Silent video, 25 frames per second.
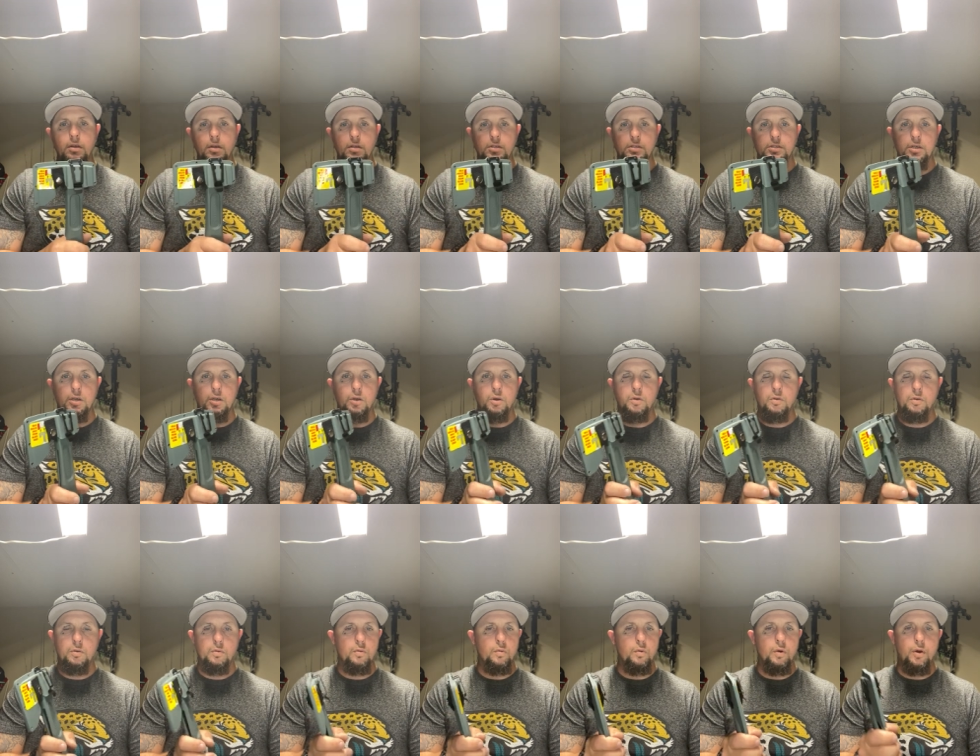
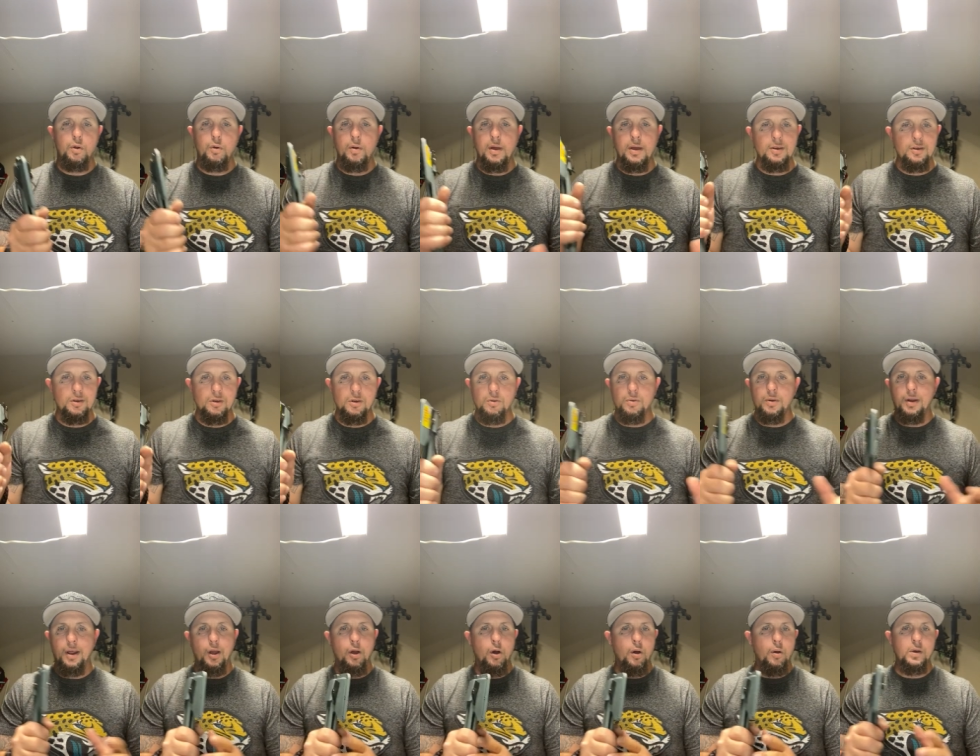So what do I do when
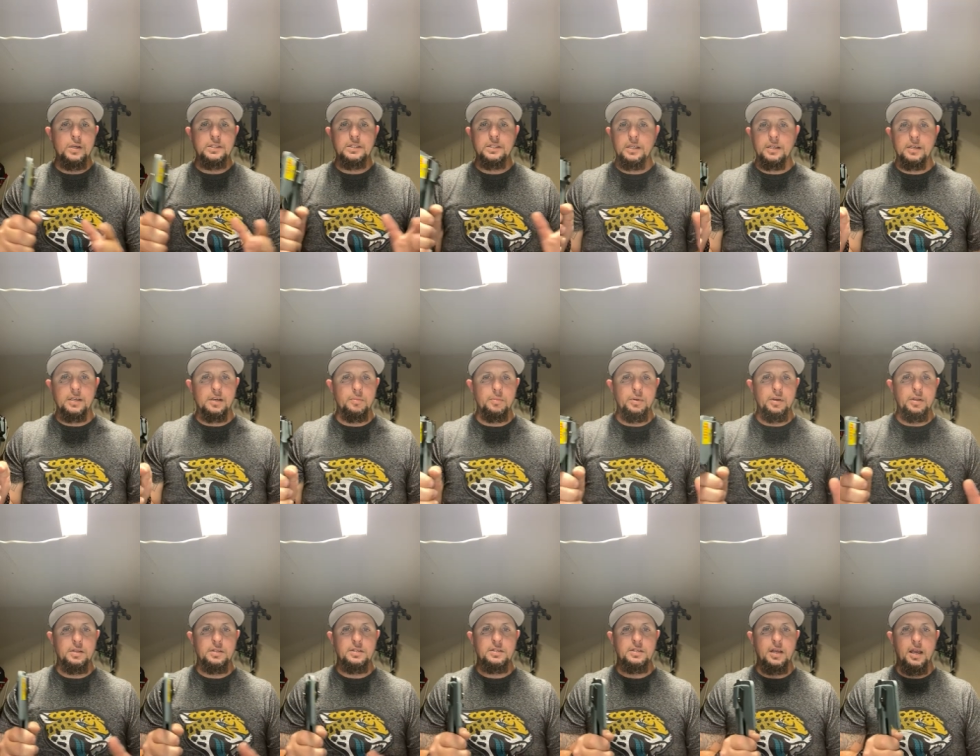I always get a
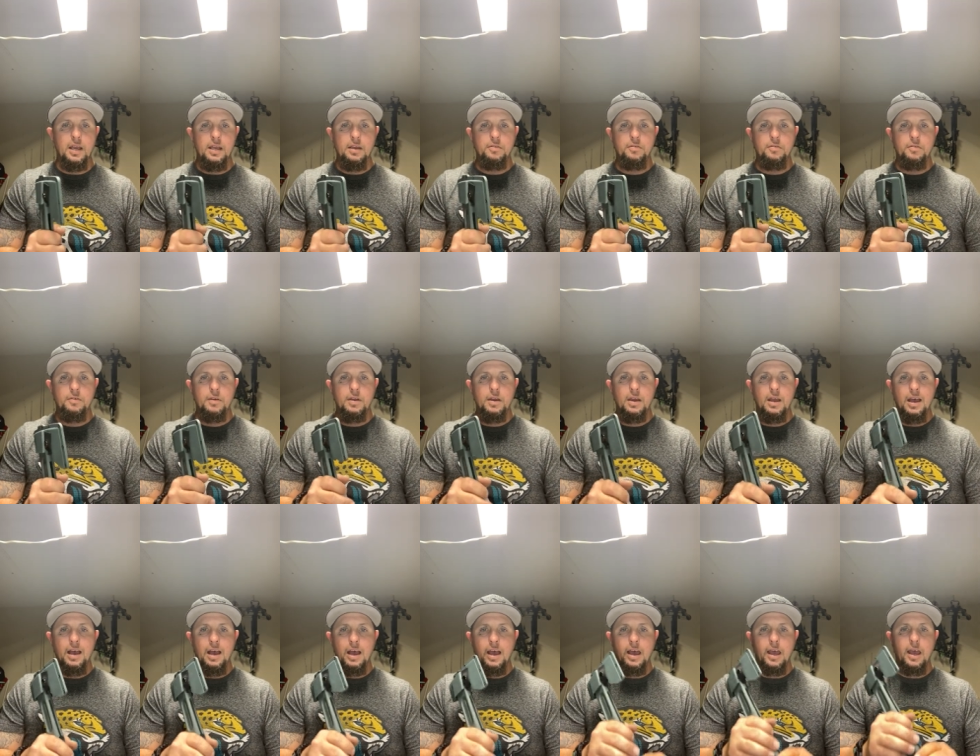Camillus knife?
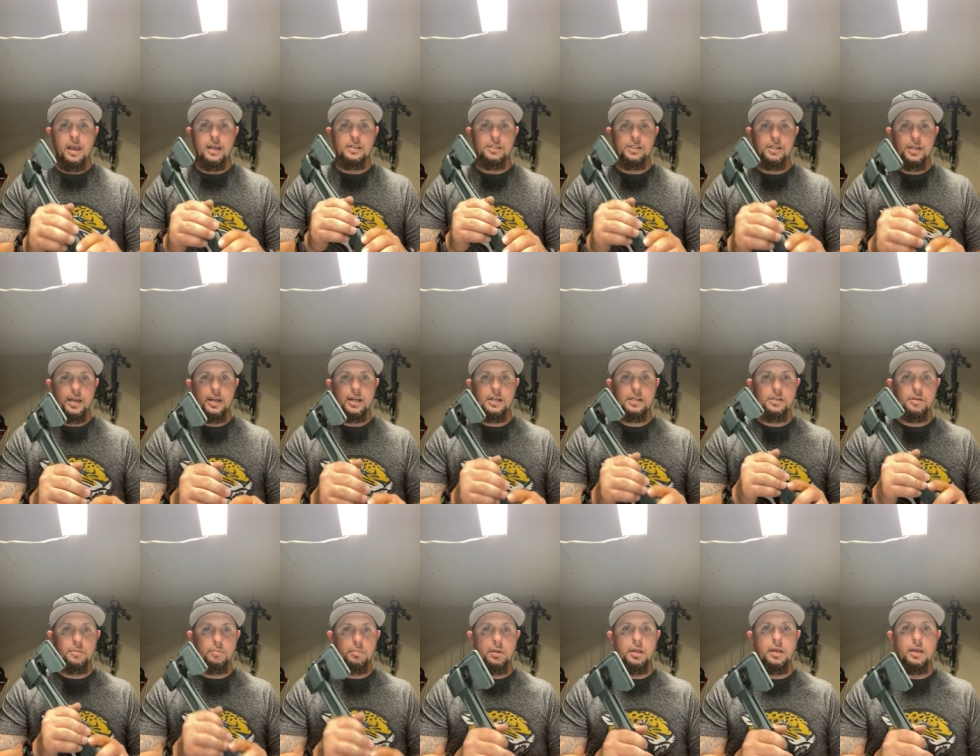I check
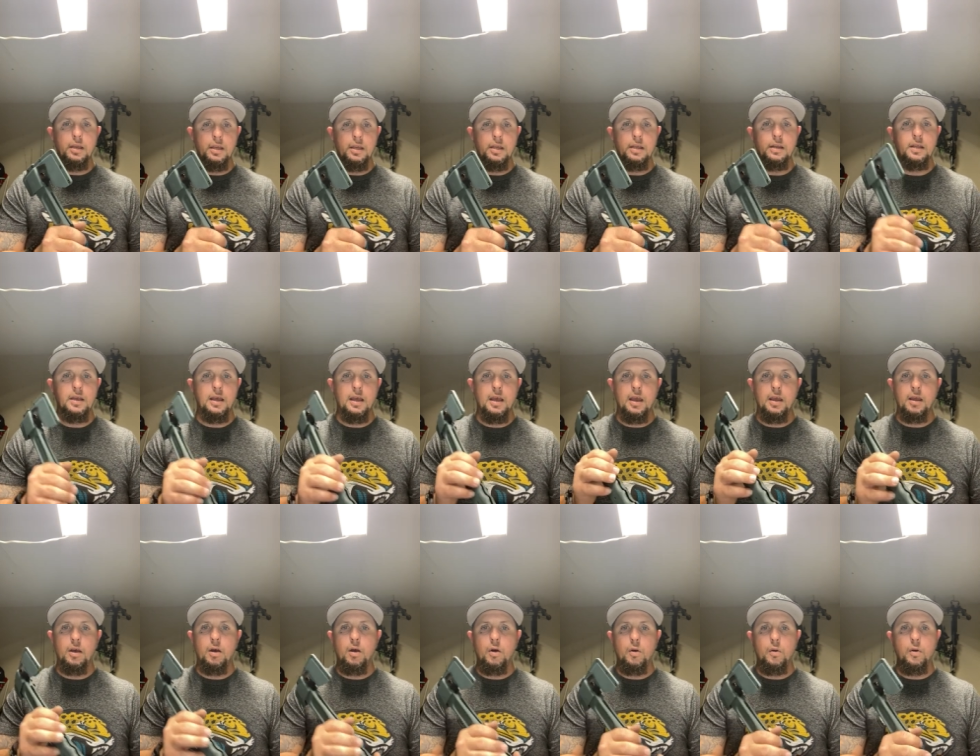the blade. I
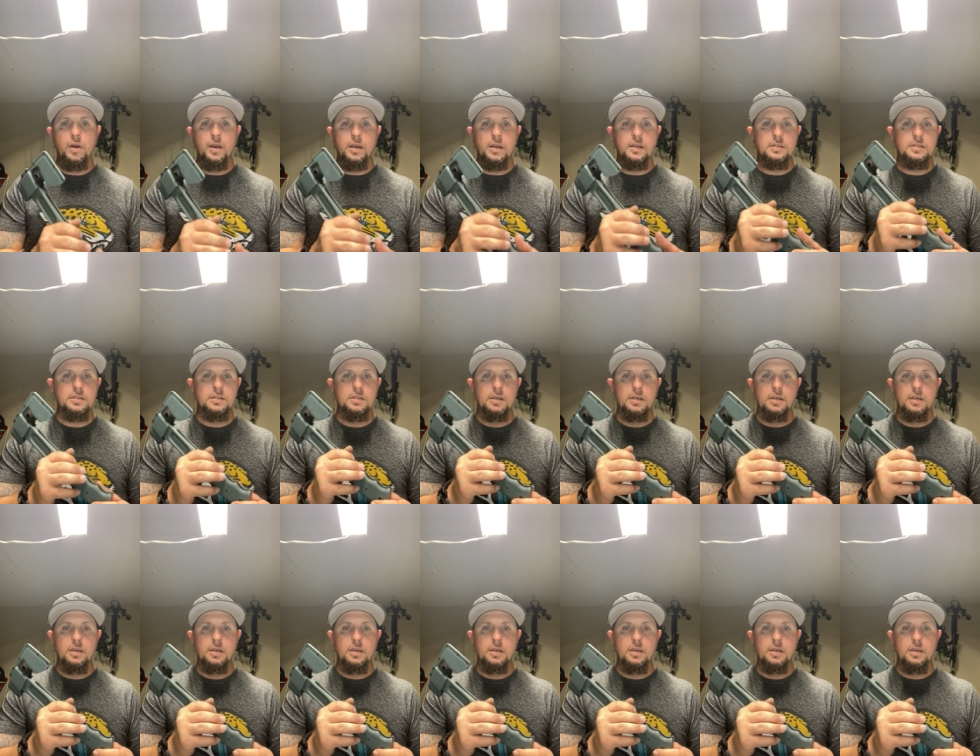always